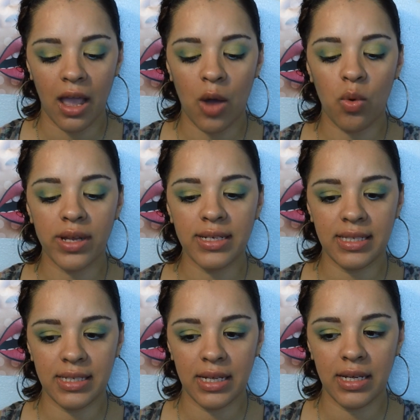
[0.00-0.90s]
I want to
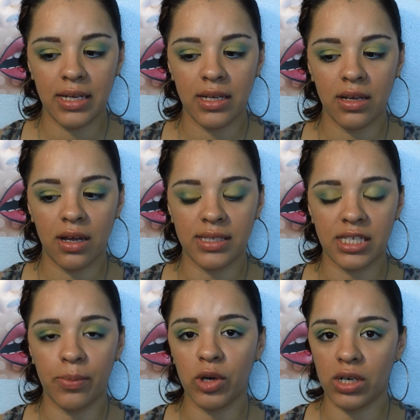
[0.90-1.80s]
see a
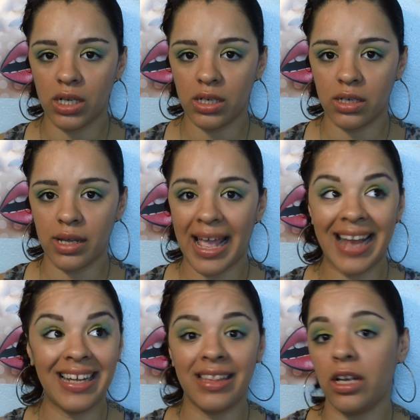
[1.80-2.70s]
summer look
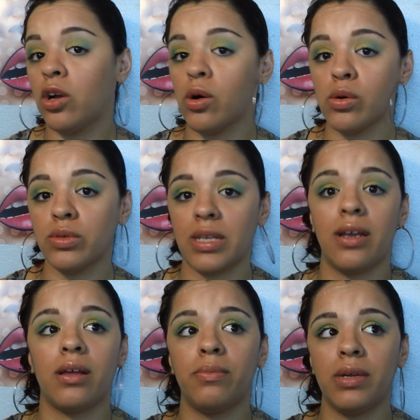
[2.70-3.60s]
anything goes
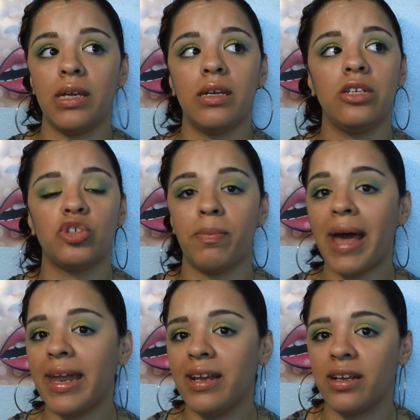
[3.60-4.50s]
it can be
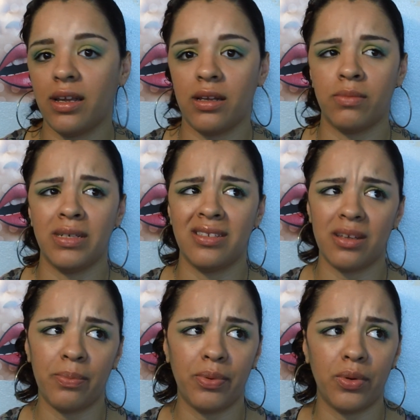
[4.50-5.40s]
dramatic it can be
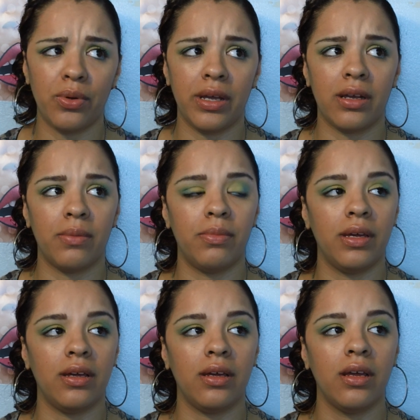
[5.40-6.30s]
simple it can
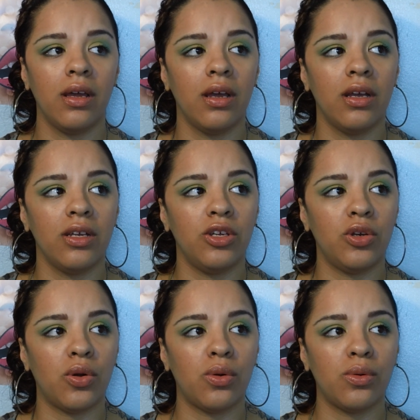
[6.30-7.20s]
be you
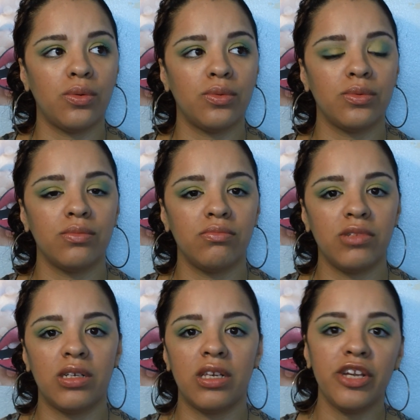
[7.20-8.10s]
know
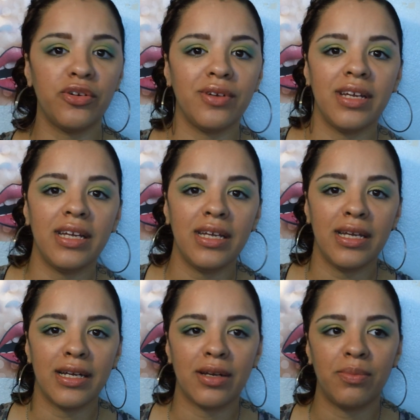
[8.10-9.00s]

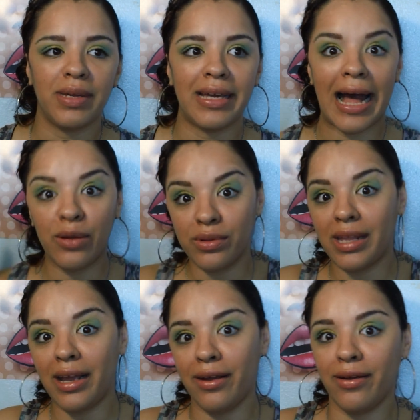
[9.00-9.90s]
glittery it could be out
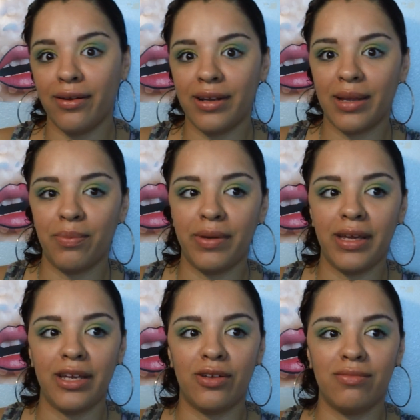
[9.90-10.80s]
there it could
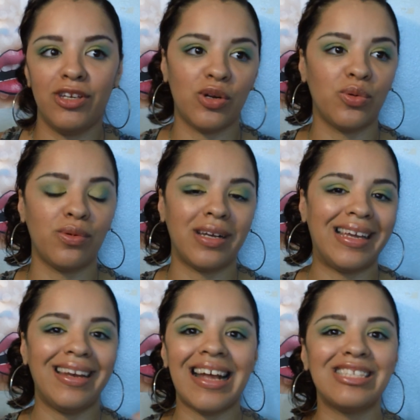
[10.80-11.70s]
be you know
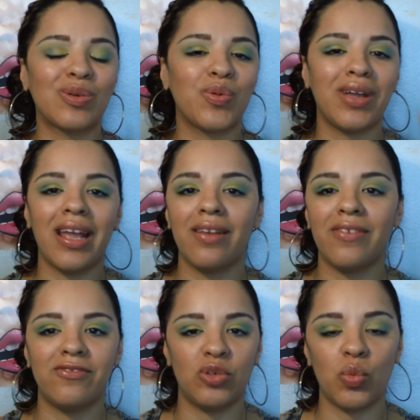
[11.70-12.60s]
get as creative
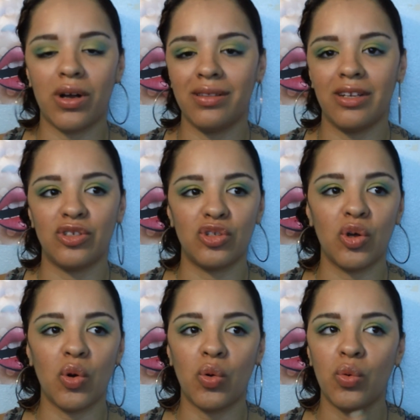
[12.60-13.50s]
as you want there's
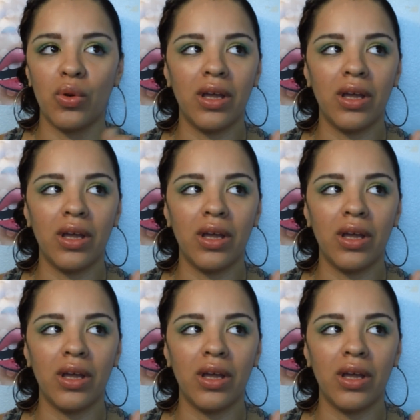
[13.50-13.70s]
no